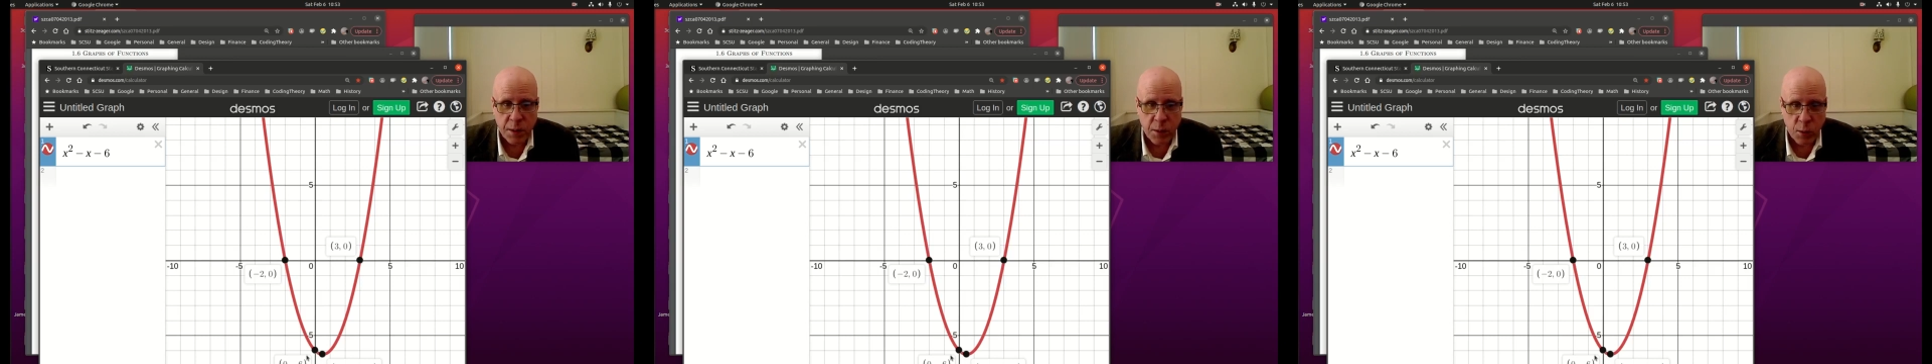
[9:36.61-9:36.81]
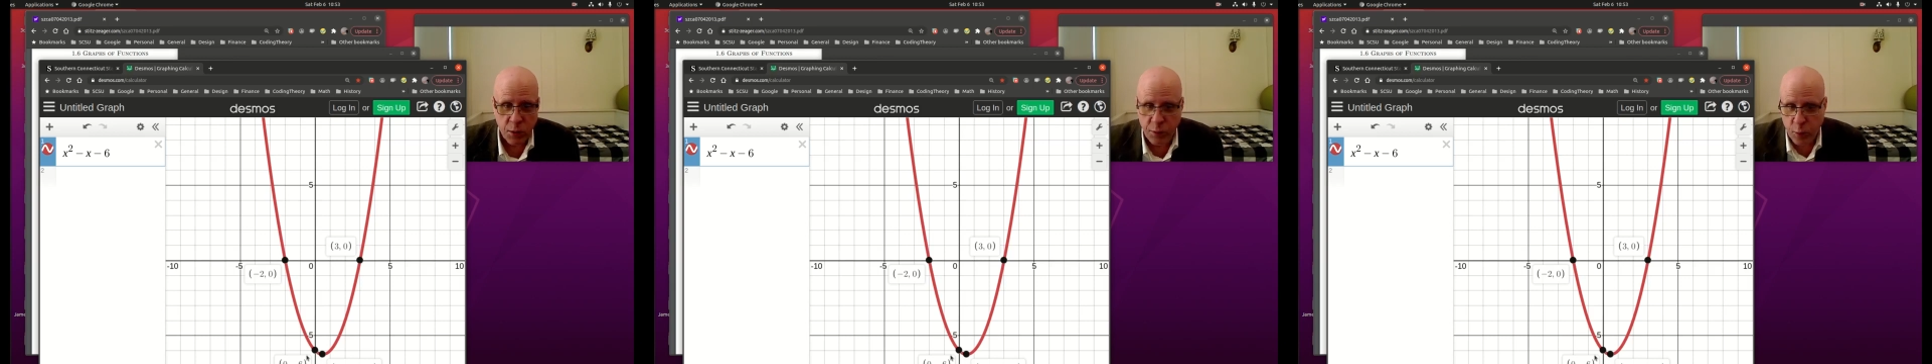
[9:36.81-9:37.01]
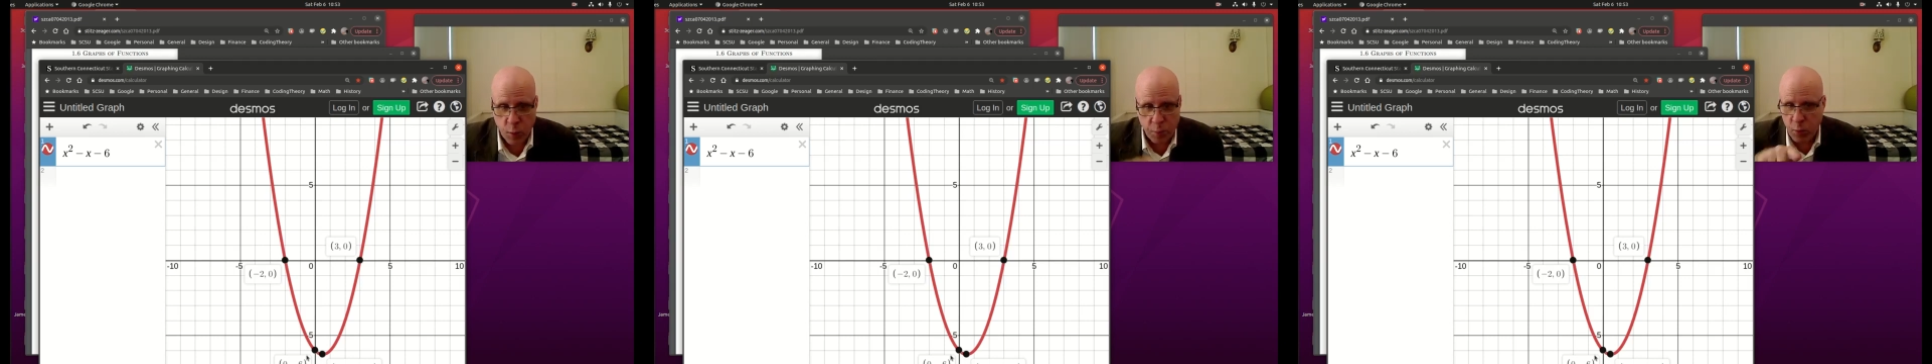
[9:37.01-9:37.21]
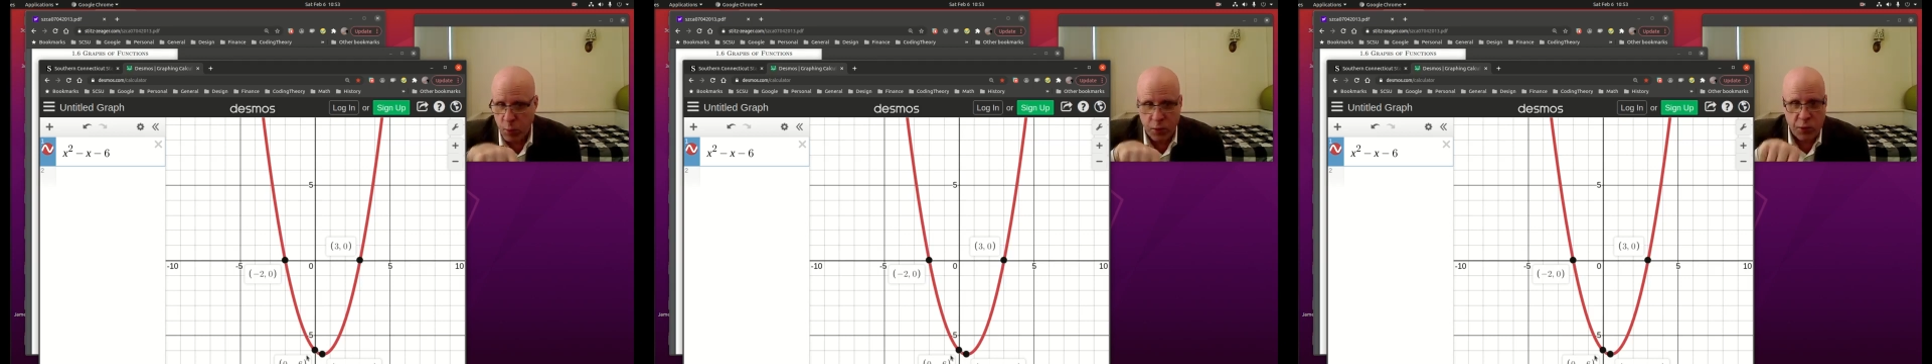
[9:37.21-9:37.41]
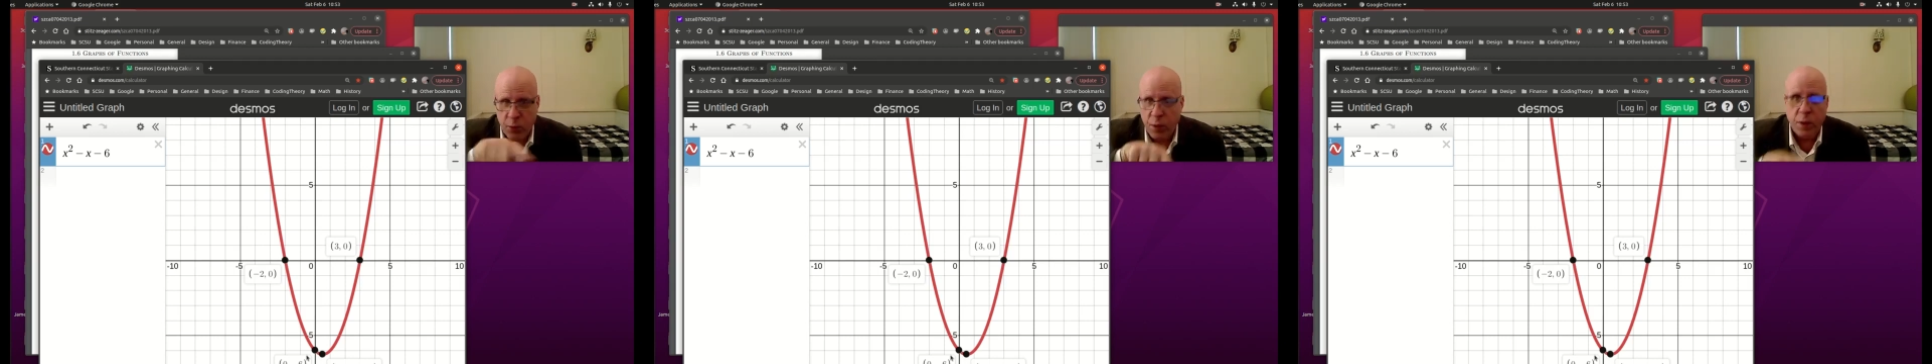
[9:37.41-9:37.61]
those 4
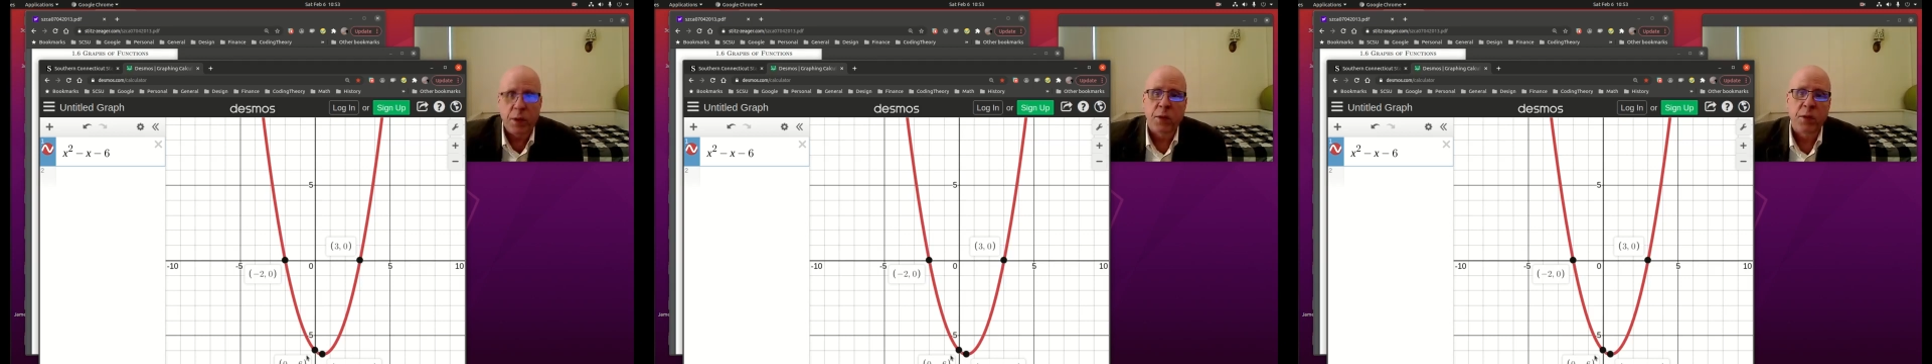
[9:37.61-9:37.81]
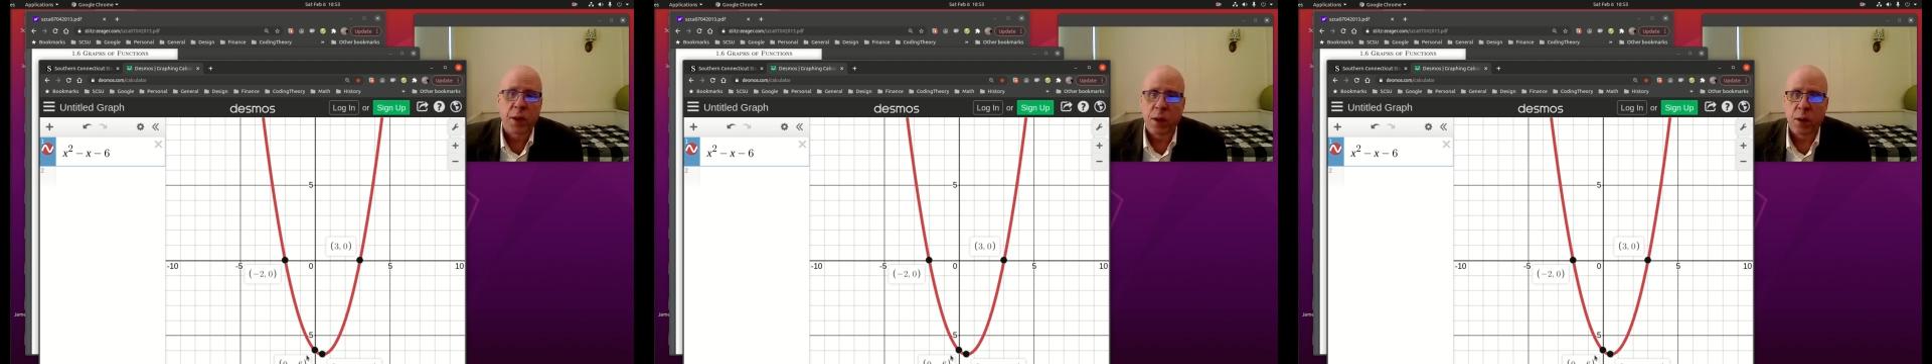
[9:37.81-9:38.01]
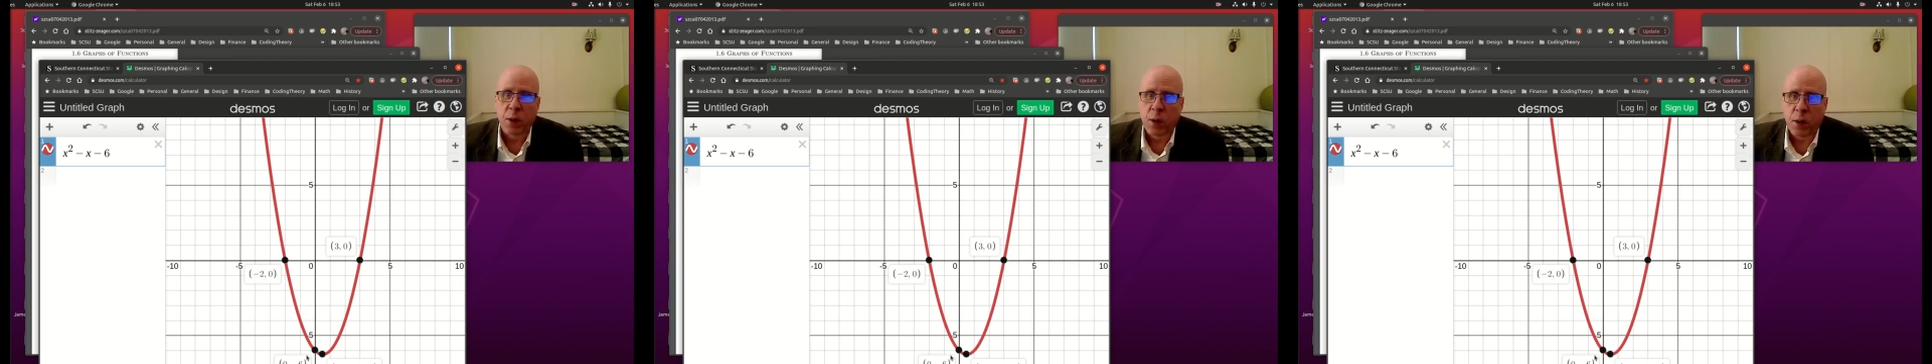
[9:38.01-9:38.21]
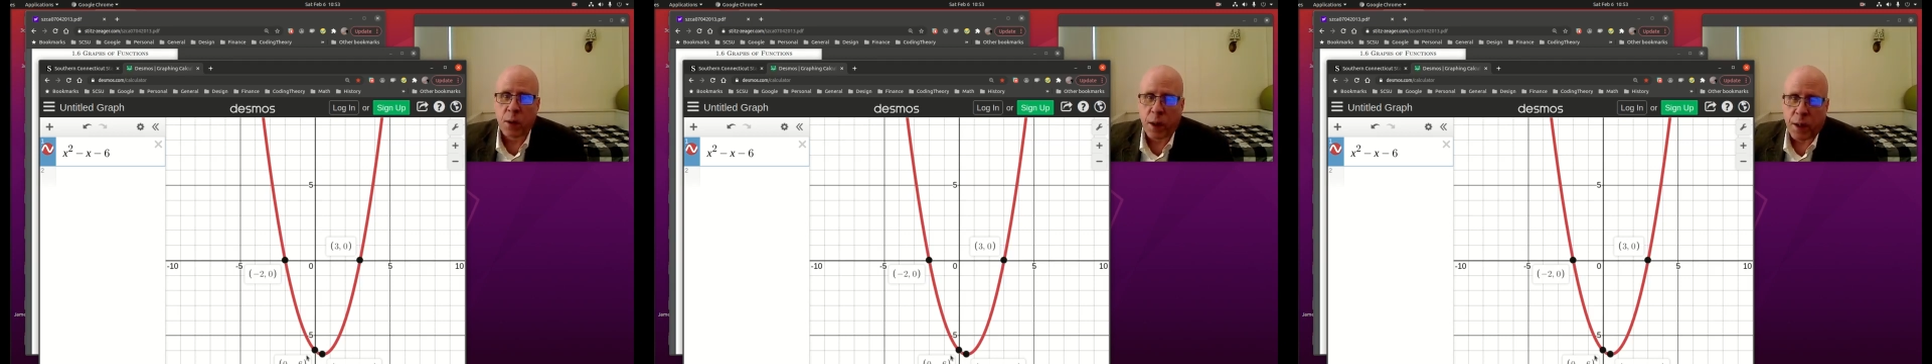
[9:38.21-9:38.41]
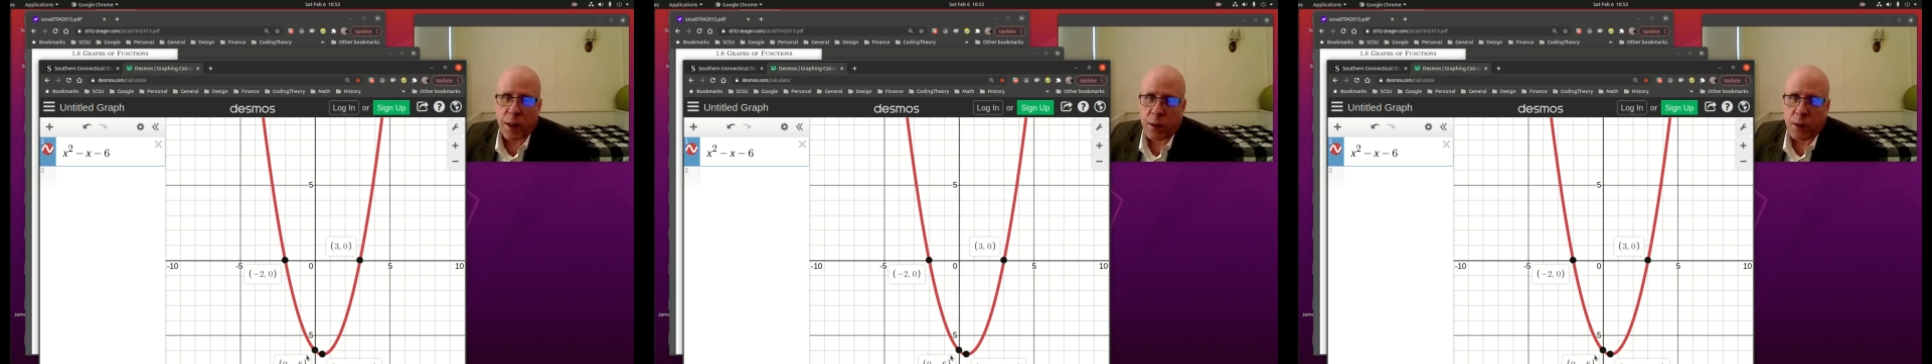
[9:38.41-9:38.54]
points on it is going to look like,